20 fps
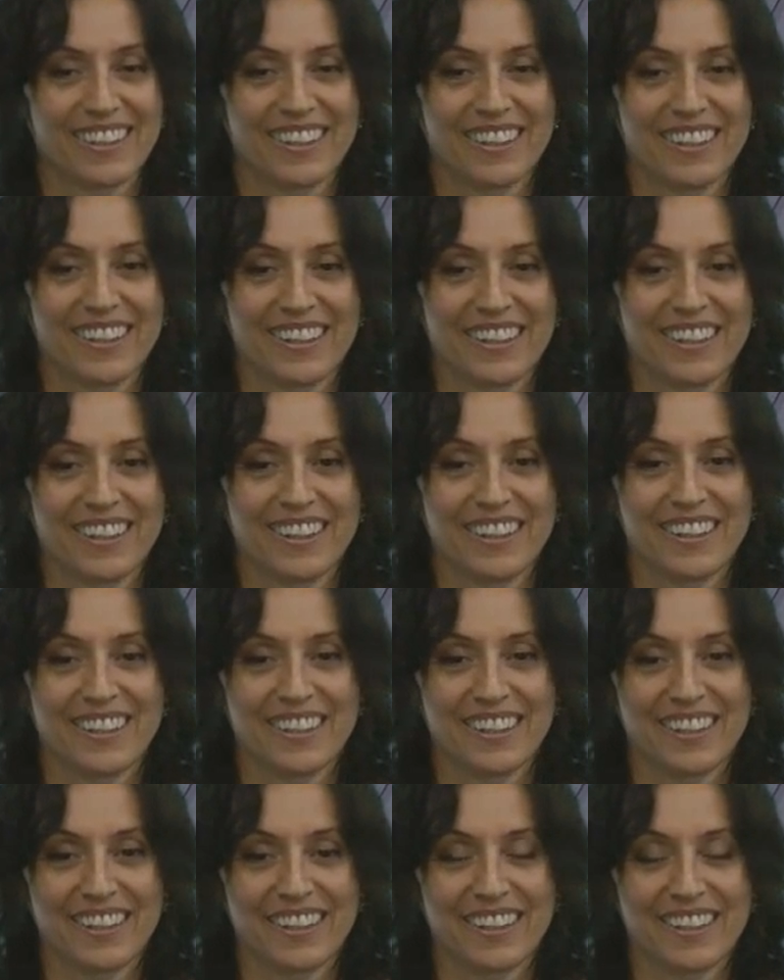
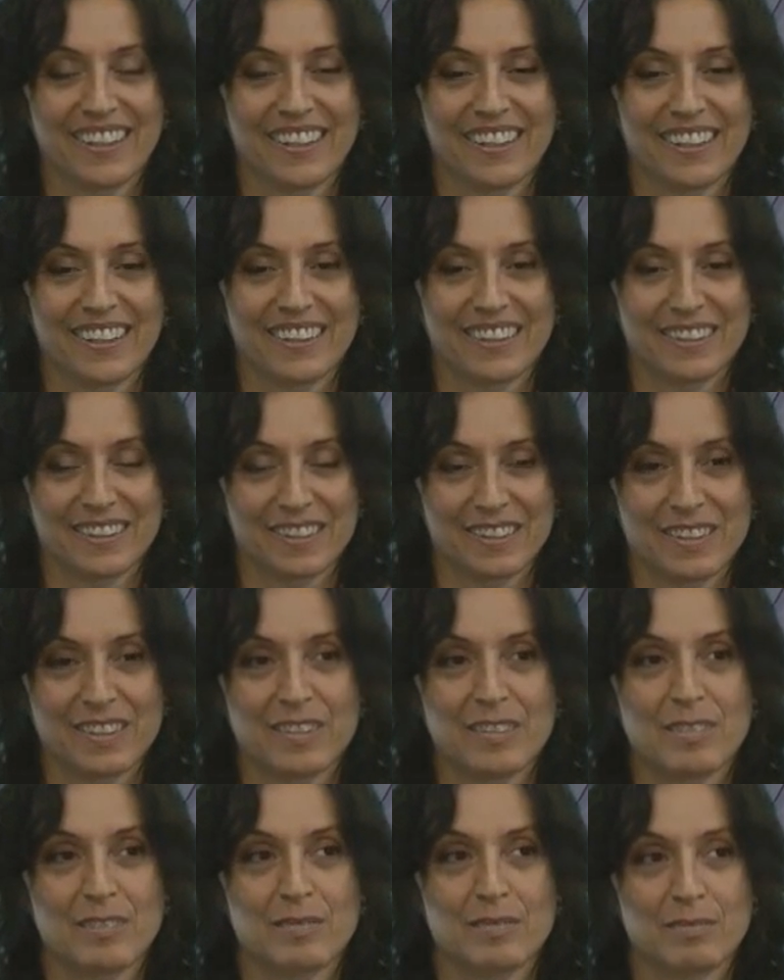
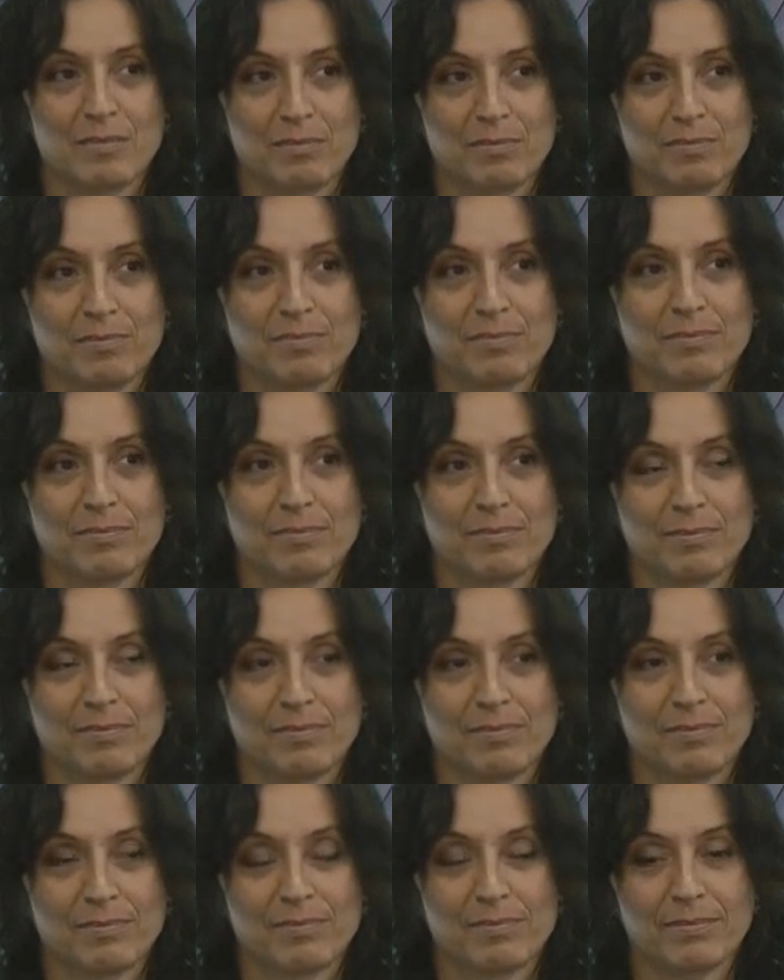
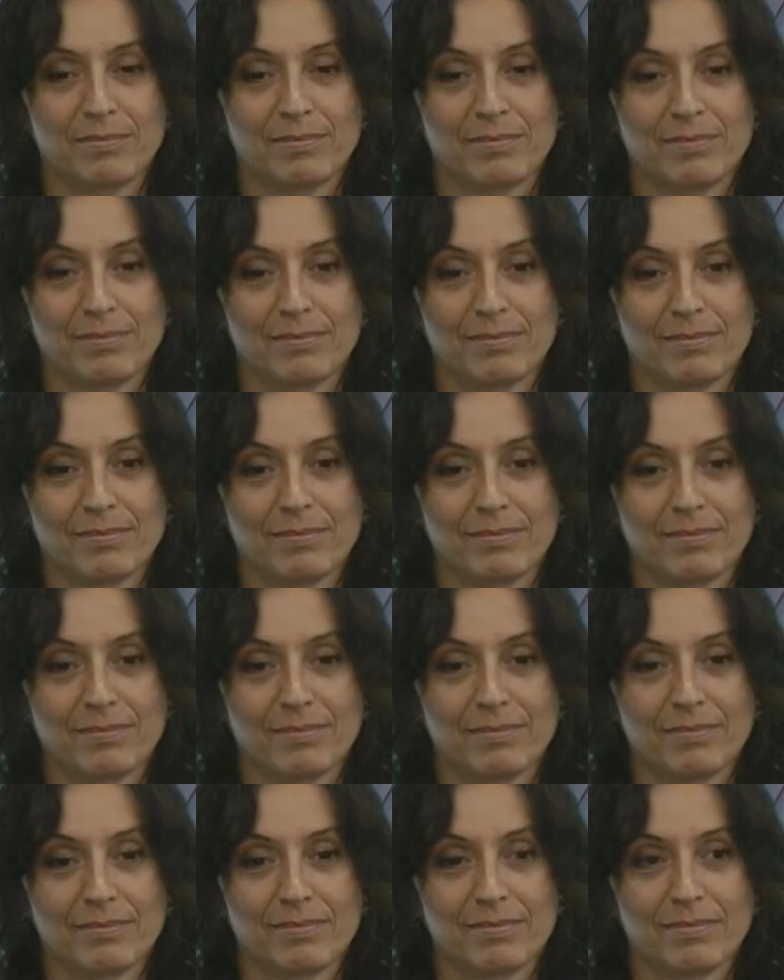
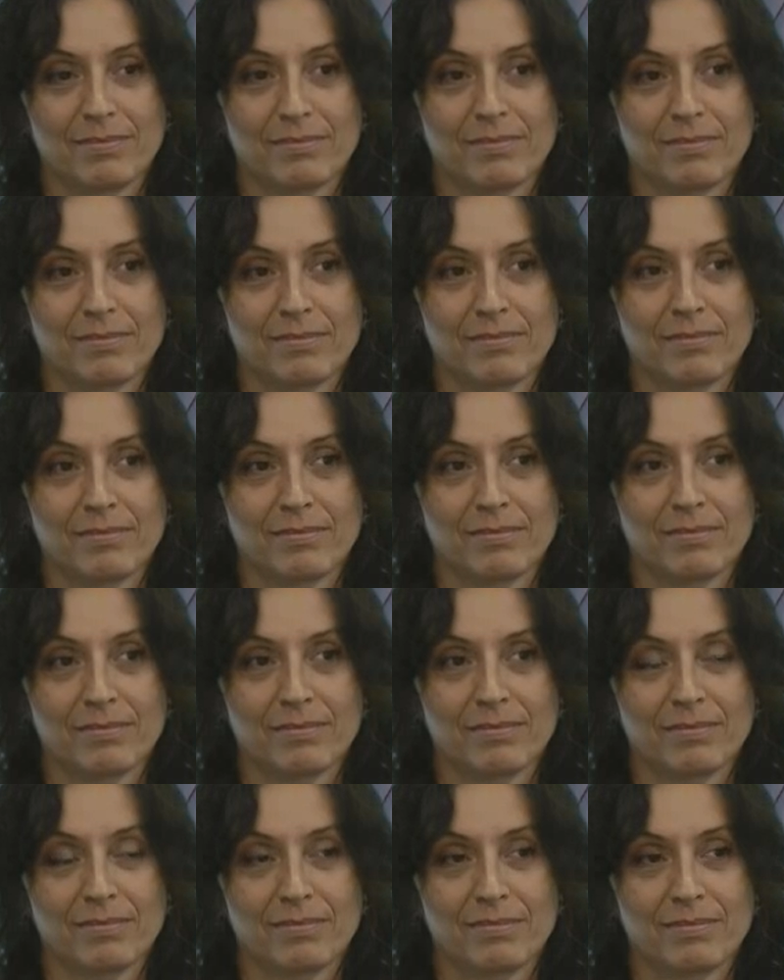
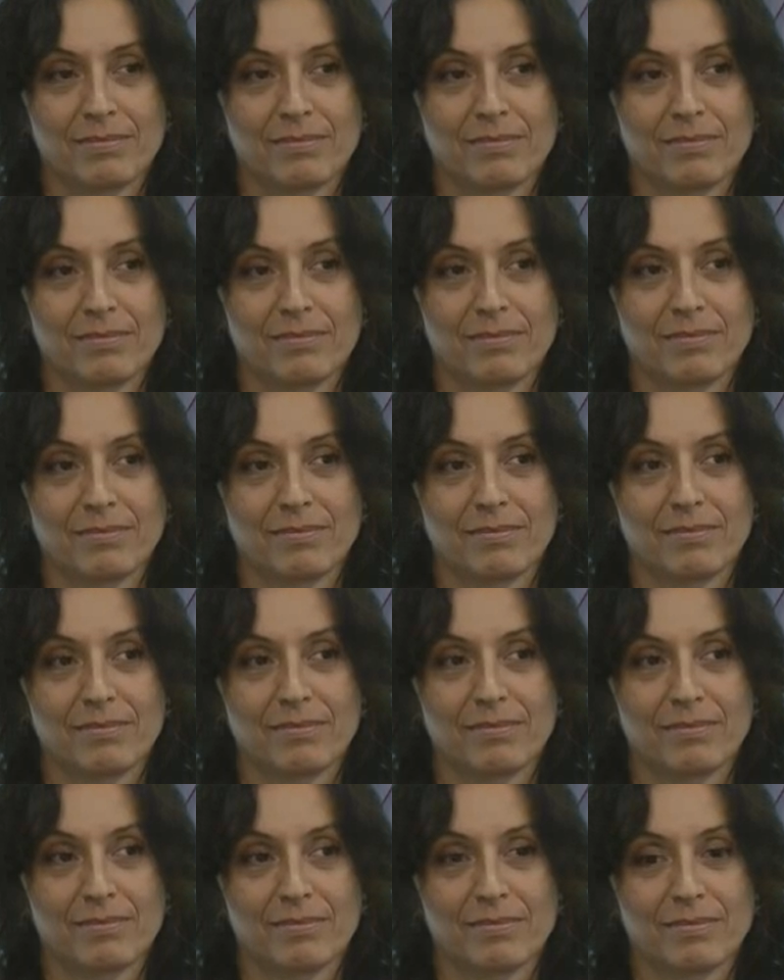
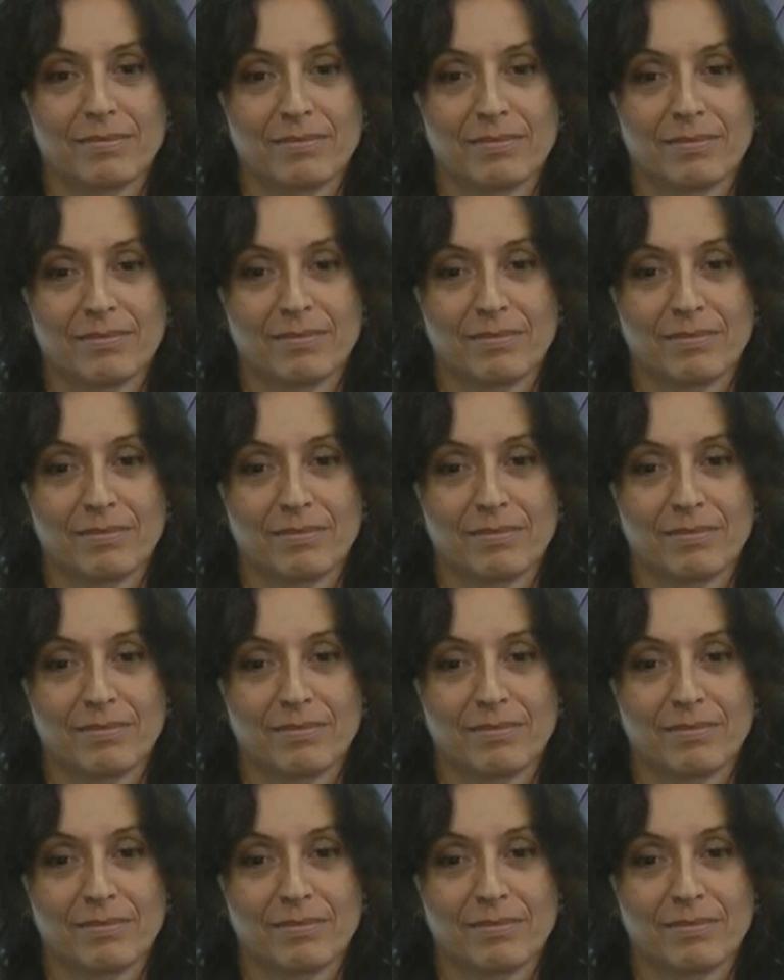[no speech]